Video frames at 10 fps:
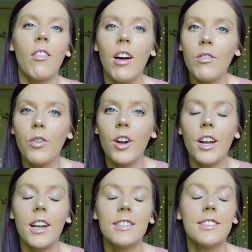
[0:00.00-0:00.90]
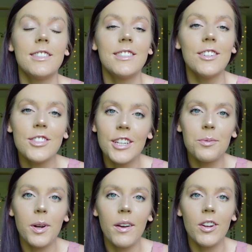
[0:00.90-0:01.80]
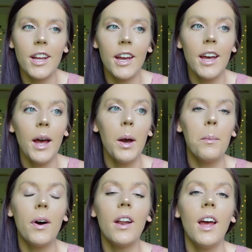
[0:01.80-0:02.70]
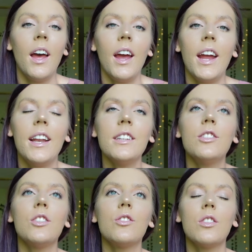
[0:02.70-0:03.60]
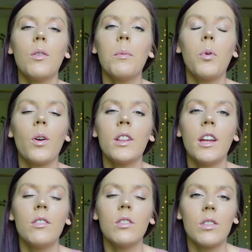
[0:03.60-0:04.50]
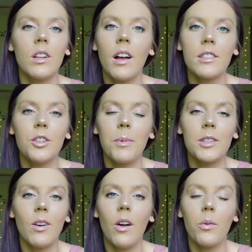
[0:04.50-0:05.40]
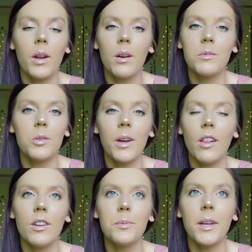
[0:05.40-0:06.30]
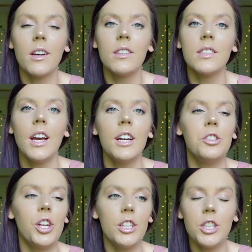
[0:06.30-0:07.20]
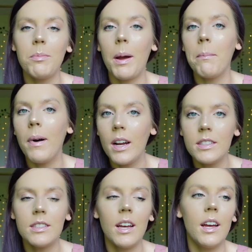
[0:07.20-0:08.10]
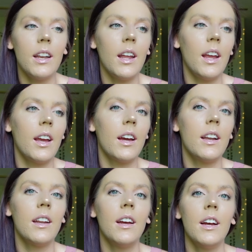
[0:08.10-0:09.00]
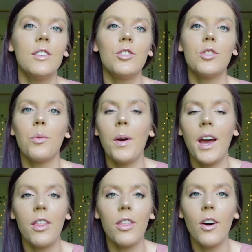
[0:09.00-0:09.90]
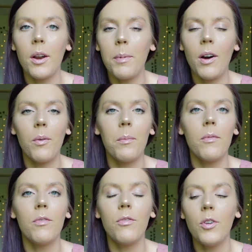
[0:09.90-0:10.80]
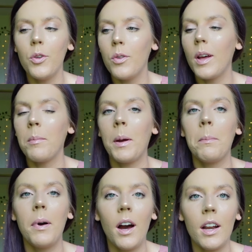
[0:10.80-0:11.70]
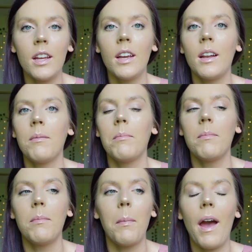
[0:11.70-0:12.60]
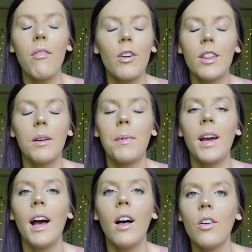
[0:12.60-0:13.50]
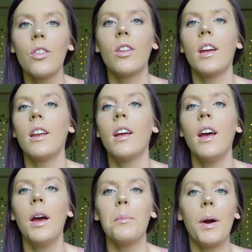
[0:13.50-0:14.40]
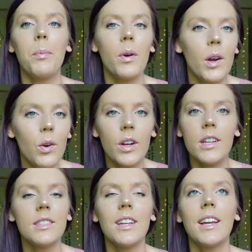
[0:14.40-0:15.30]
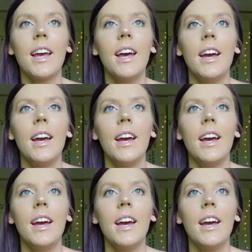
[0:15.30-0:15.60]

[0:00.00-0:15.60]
lot of work, and it still takes work every day, but it is so important that you don't neglect your mental health when it comes to weight loss, because changing my mindset and just the way I thought about food and my body and everything, my health and my priorities, like,